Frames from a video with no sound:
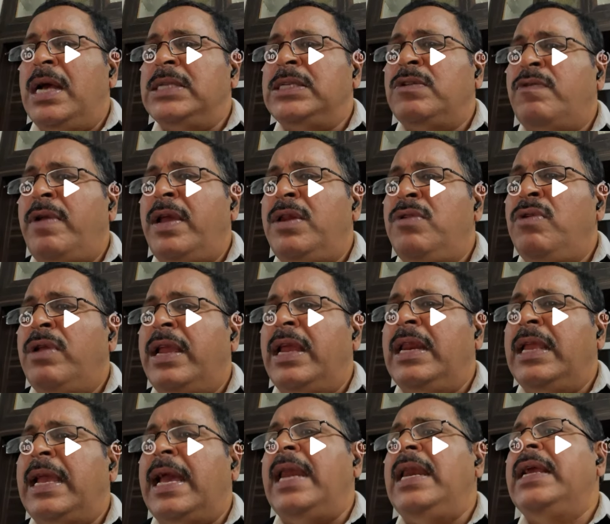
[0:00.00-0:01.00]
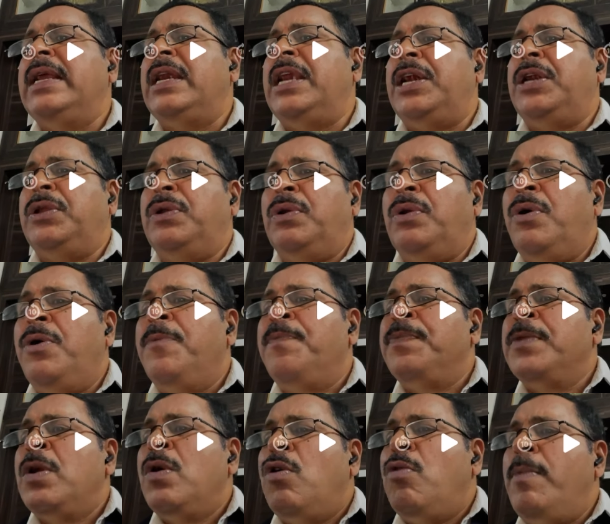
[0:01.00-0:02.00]
square you can calculate, you know.
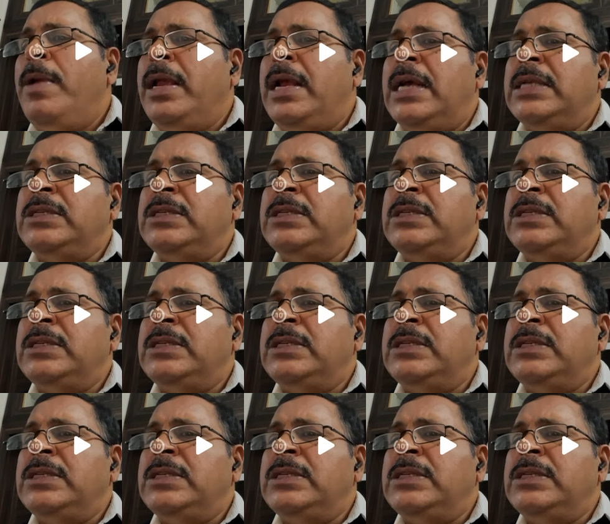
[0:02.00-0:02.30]
Omega